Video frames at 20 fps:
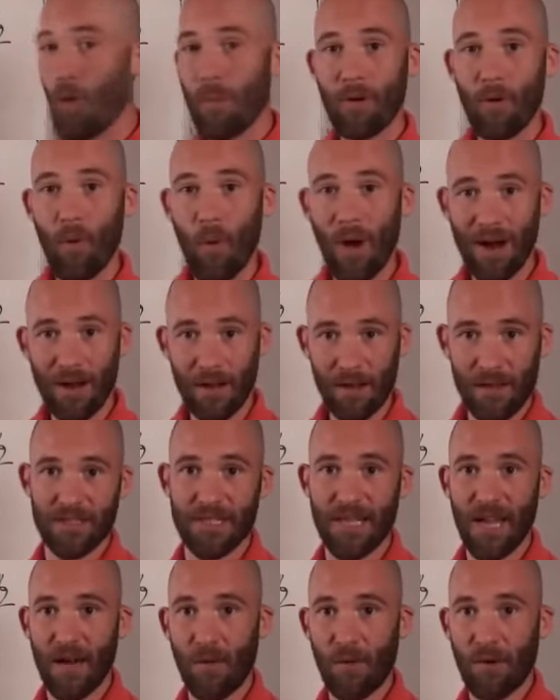open
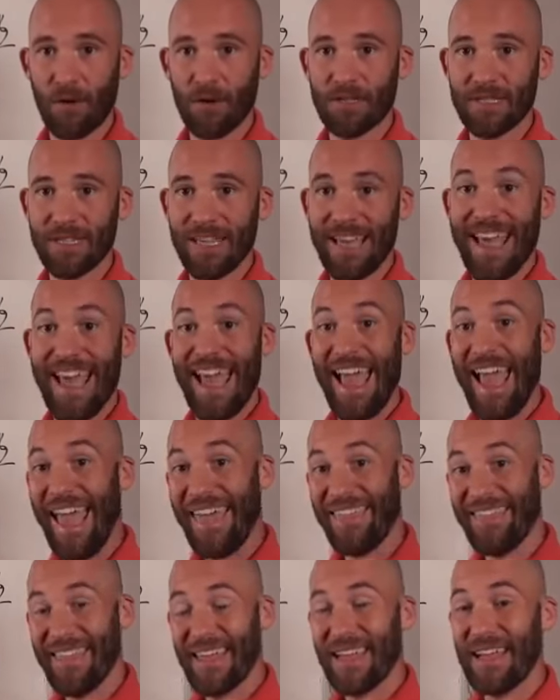wireless networks,
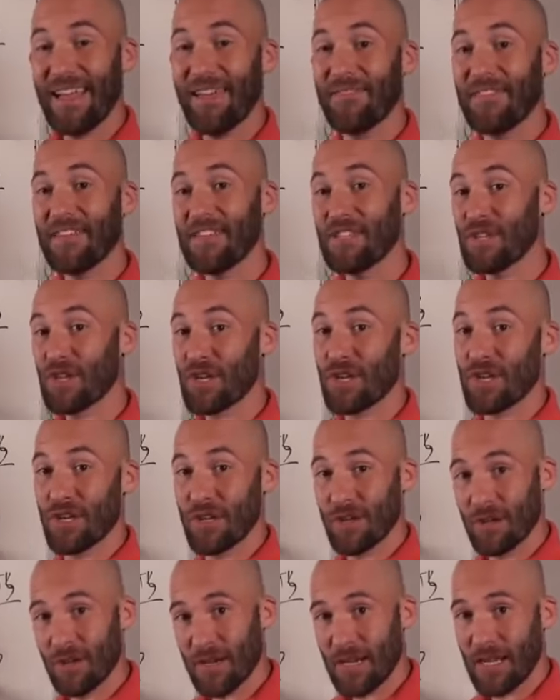and then if the
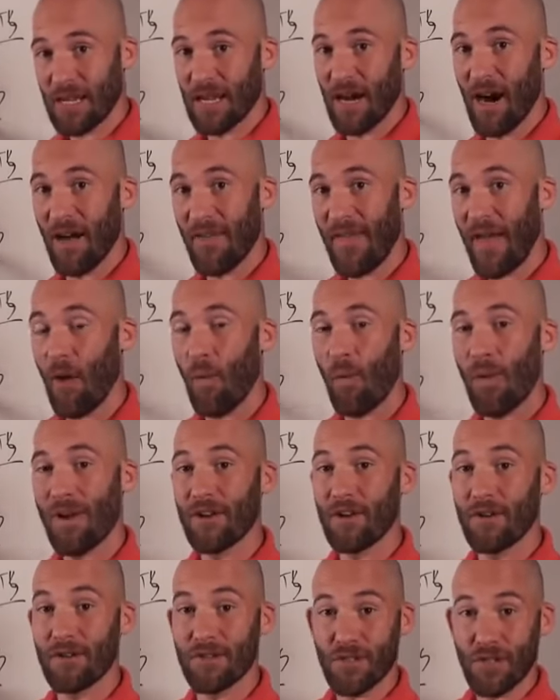security on that
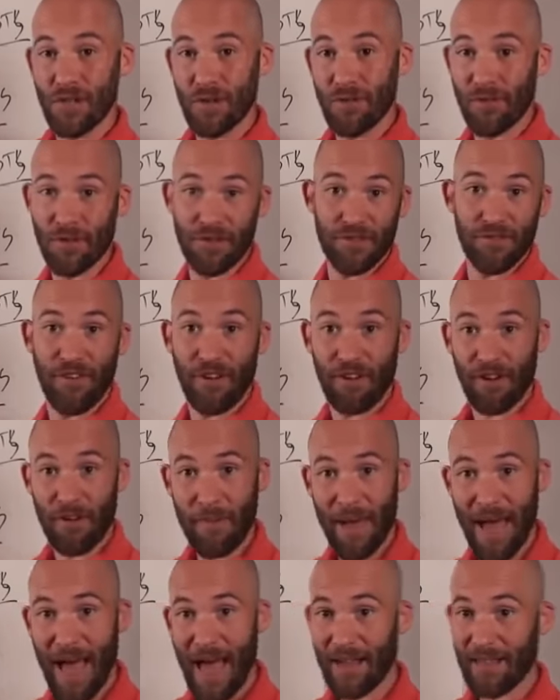Windows server is very
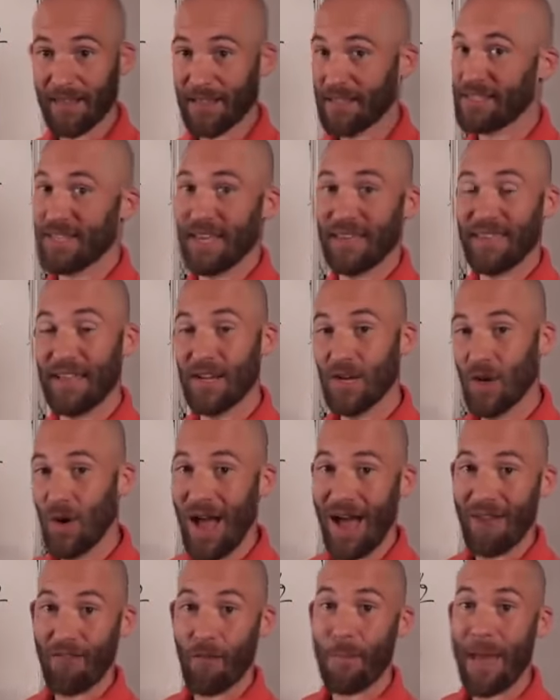bad, let's say they don't
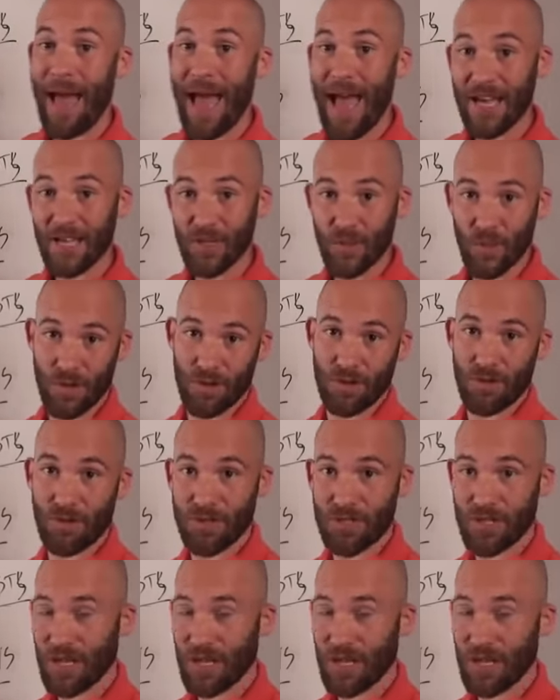have a password or